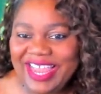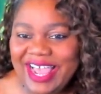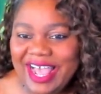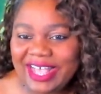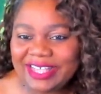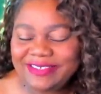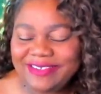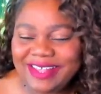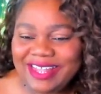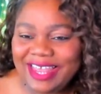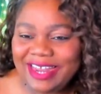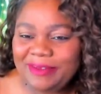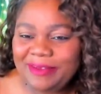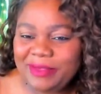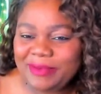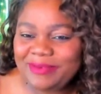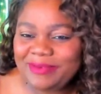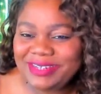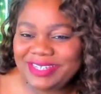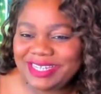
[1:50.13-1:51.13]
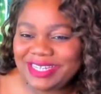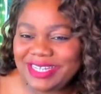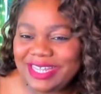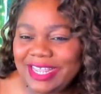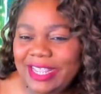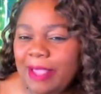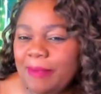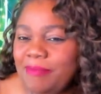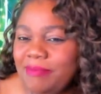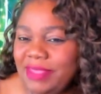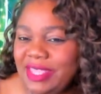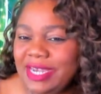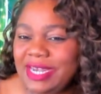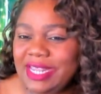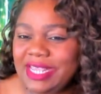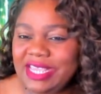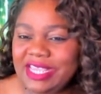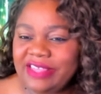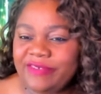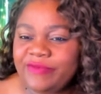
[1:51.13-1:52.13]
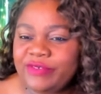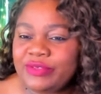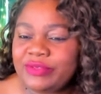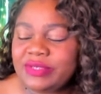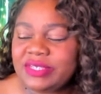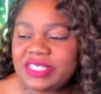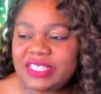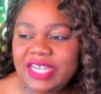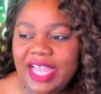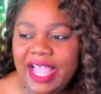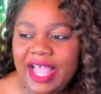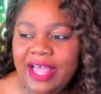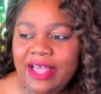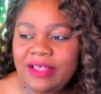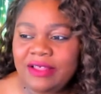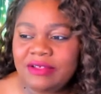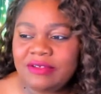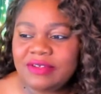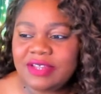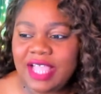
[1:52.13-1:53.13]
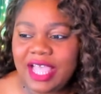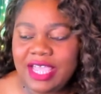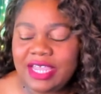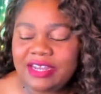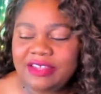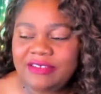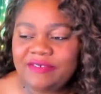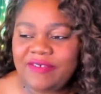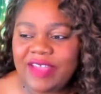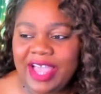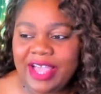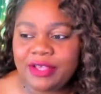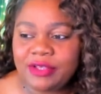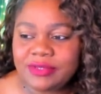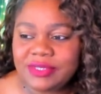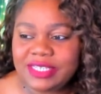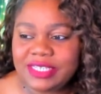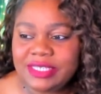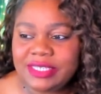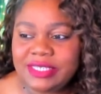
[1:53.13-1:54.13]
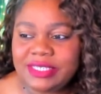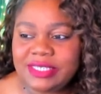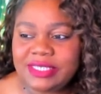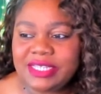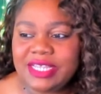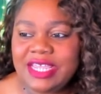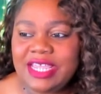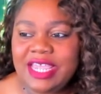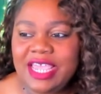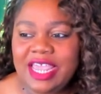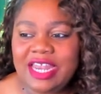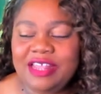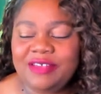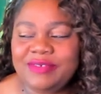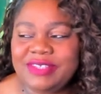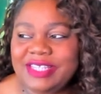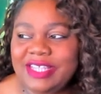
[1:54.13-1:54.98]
I saw a lot of people did like a medieval style kind of houses, and it was